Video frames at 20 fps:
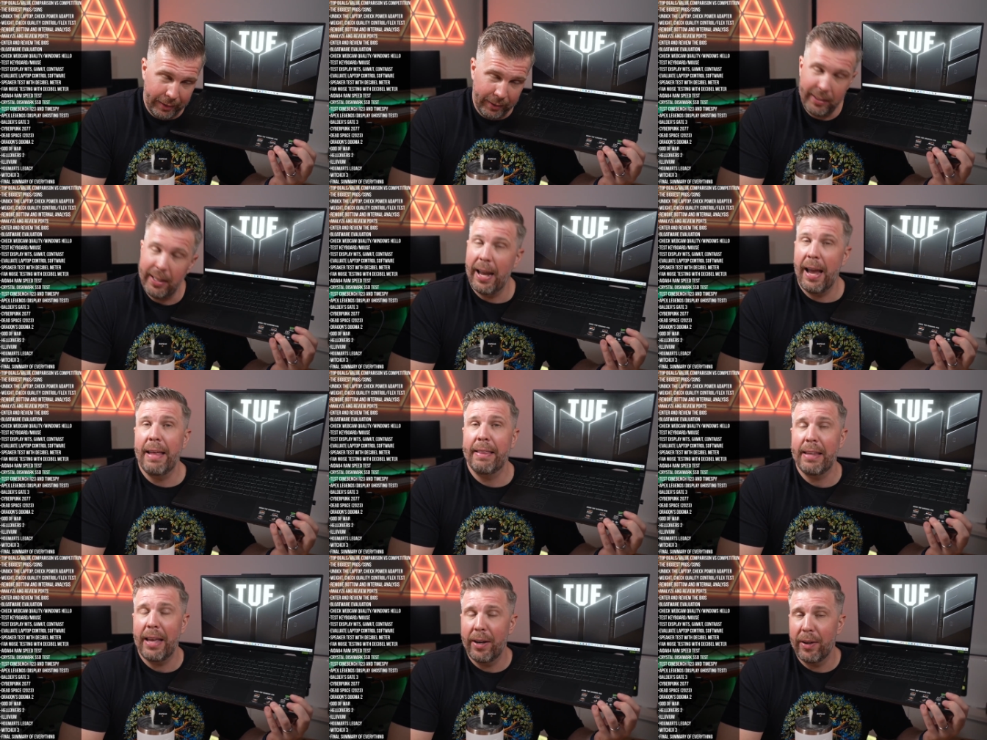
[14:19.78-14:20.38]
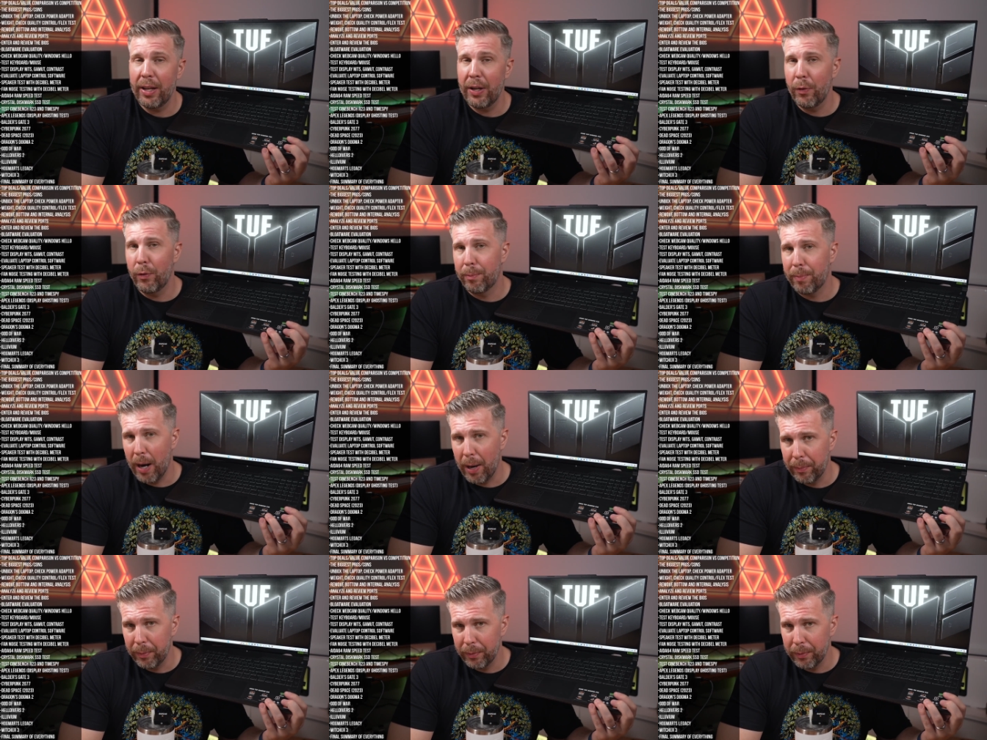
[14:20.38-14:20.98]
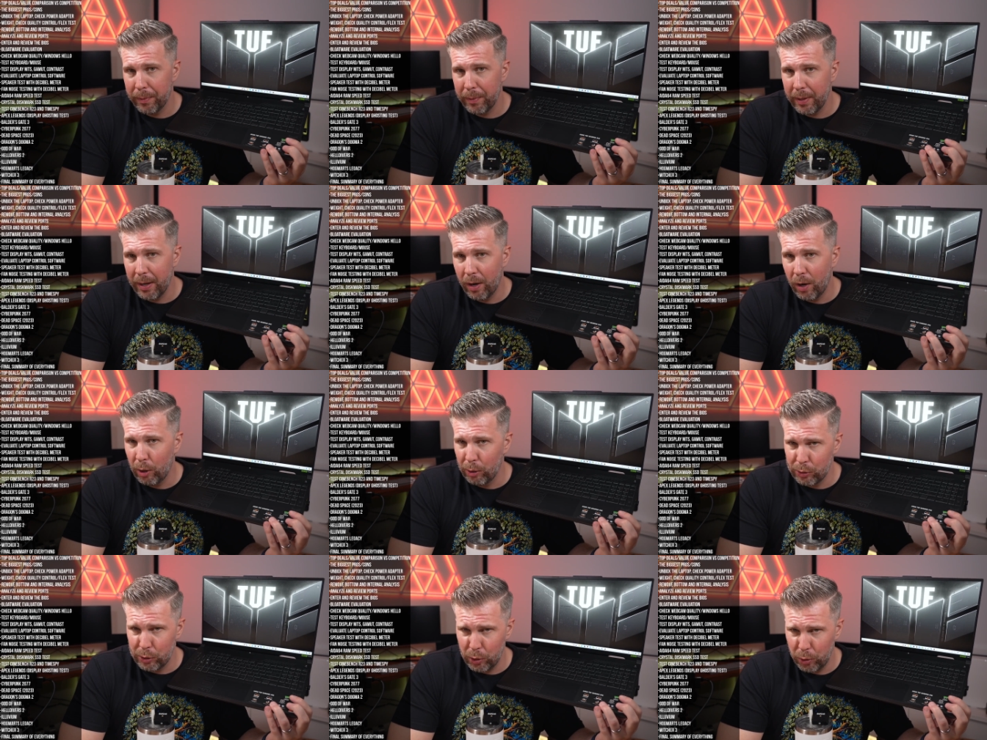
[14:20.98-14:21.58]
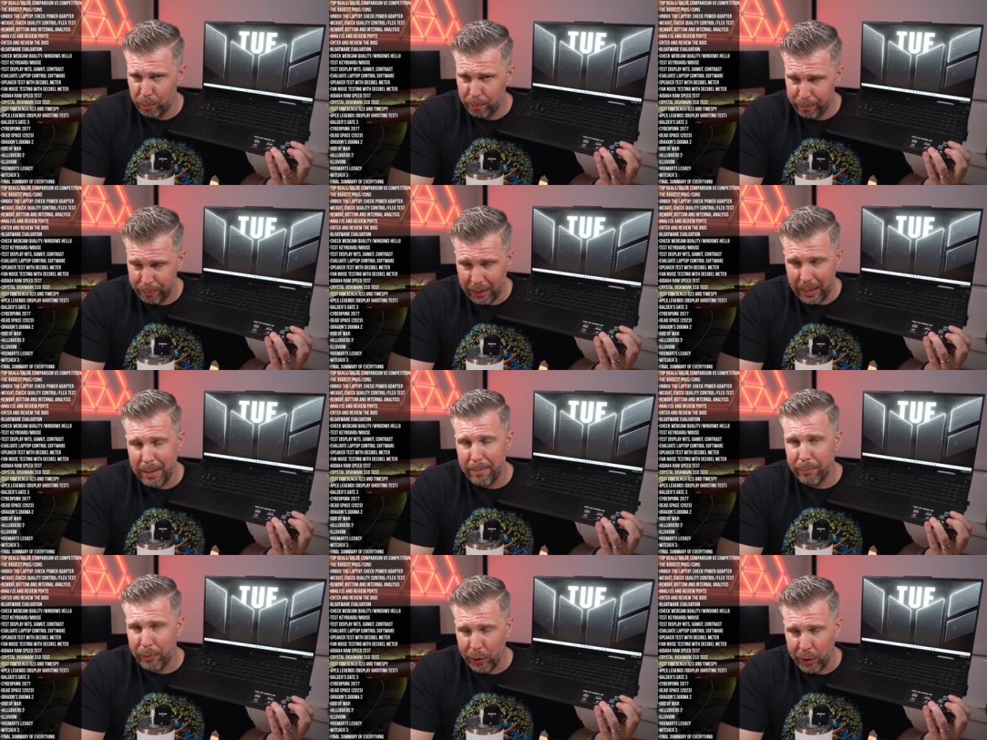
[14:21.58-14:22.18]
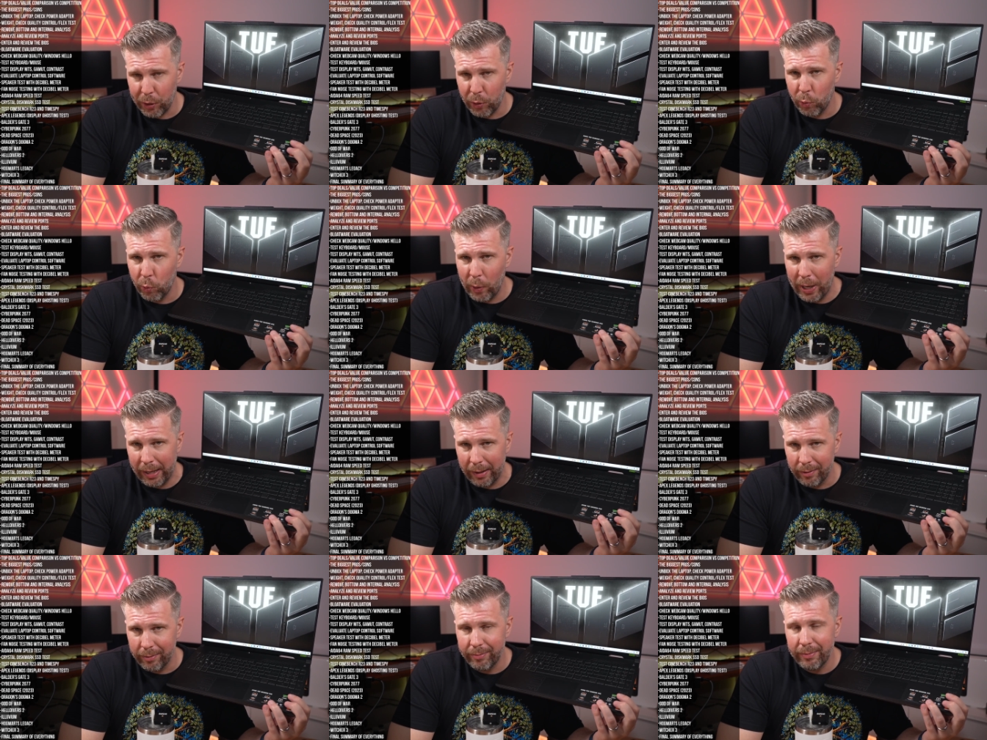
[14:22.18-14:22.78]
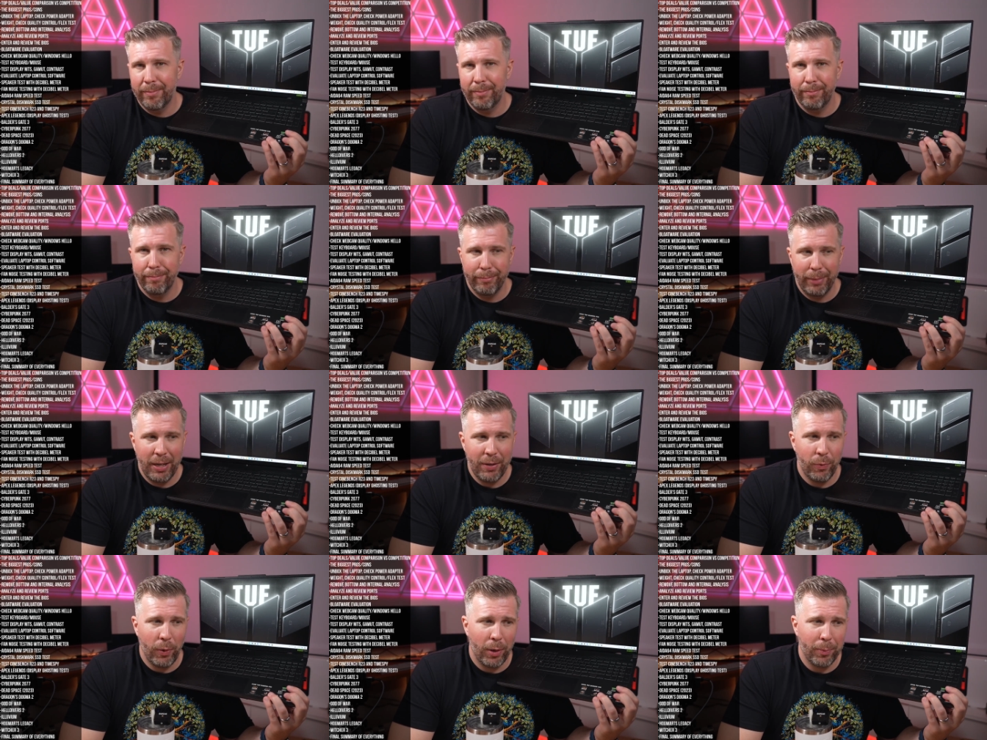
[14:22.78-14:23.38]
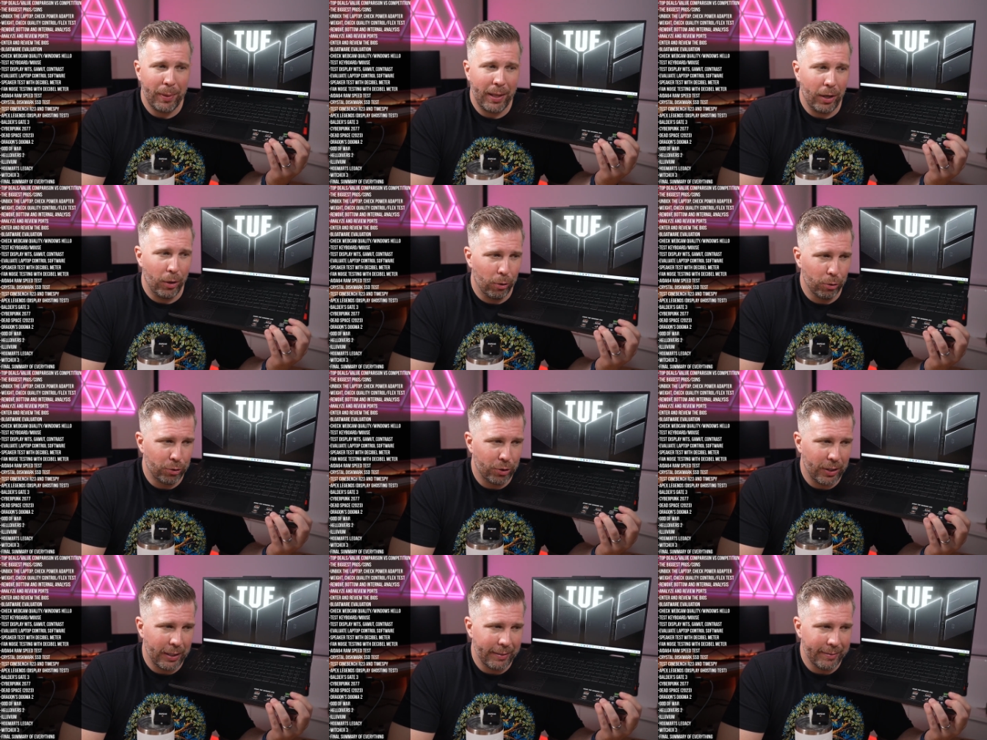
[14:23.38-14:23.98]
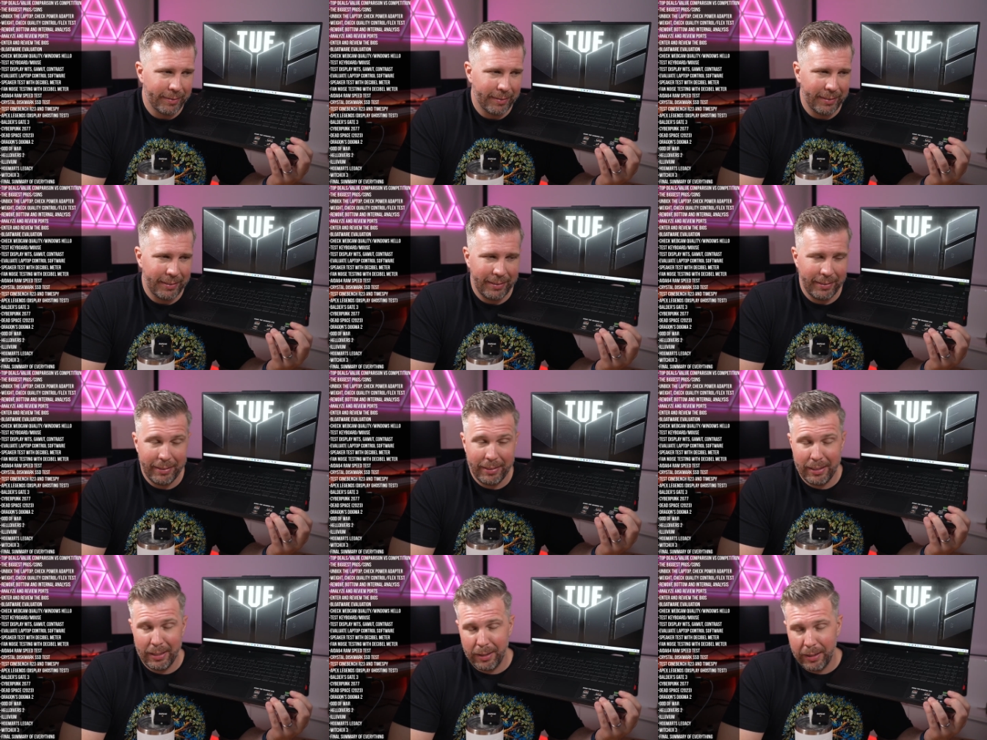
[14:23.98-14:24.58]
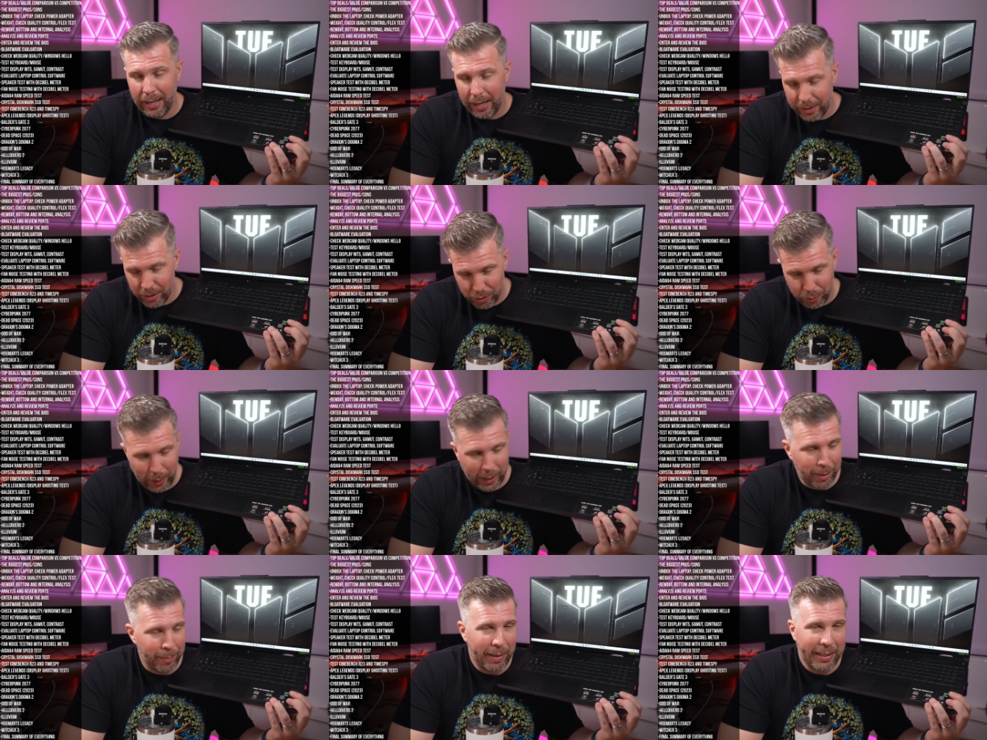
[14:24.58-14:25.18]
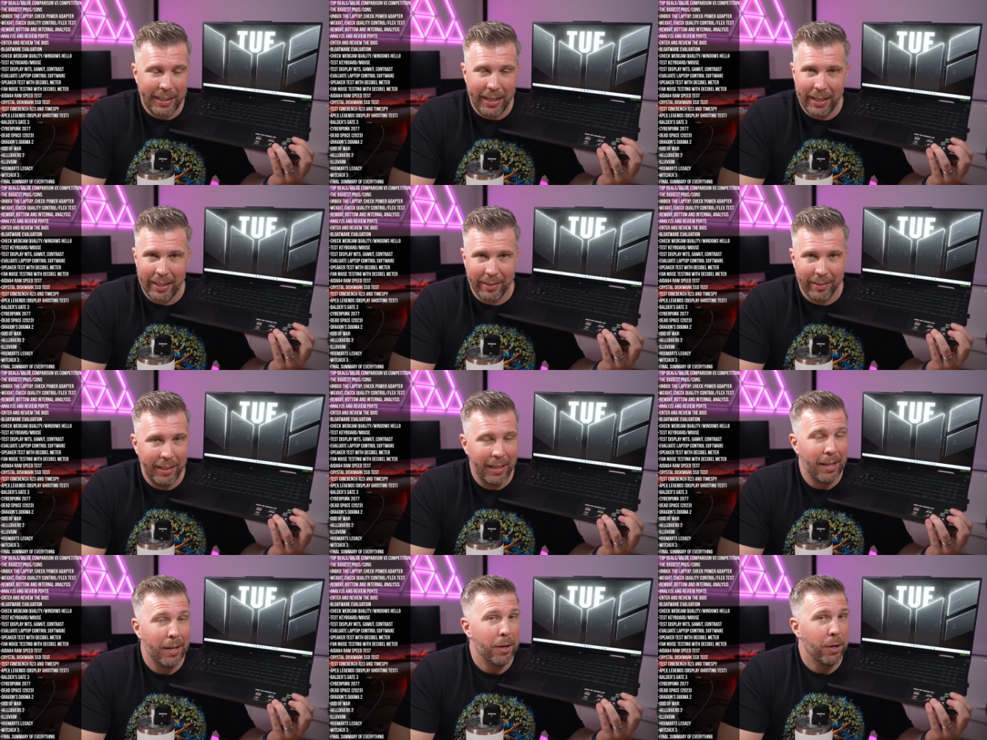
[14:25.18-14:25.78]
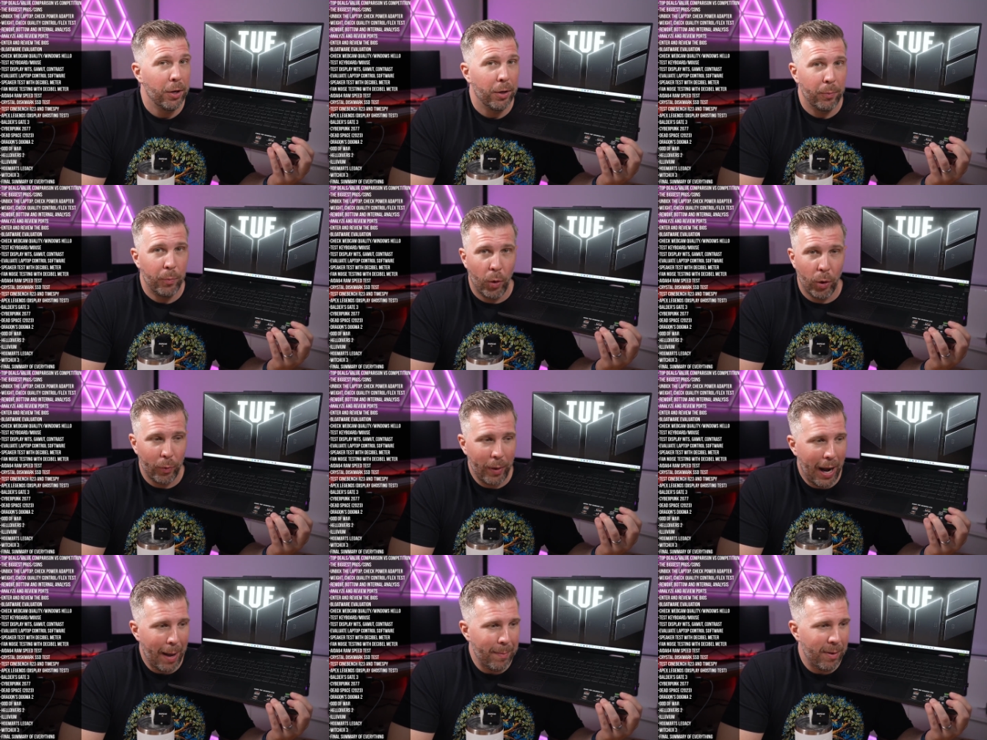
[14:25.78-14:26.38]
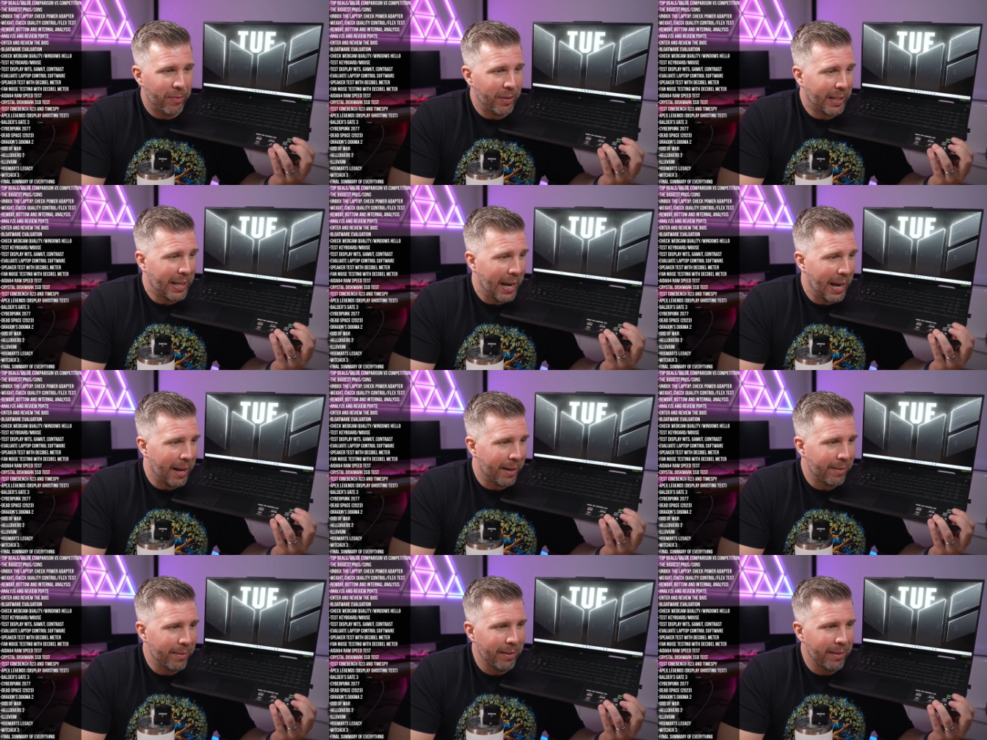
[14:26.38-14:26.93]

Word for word: and then it would probably also play pretty well. But if you want to play Ultra, yeah, I just recommend getting more RAM if you can.